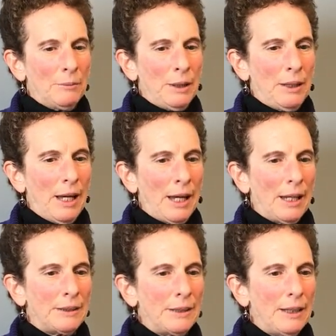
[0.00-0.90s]

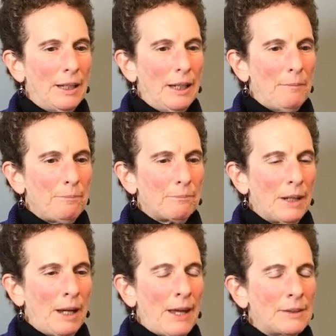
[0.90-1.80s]
had,
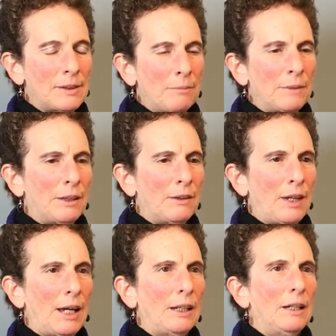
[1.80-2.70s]
and that's something
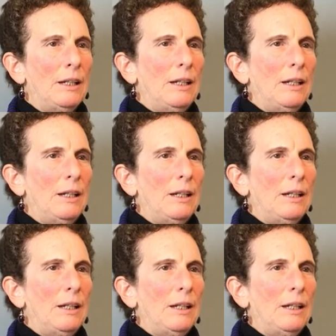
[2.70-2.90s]
that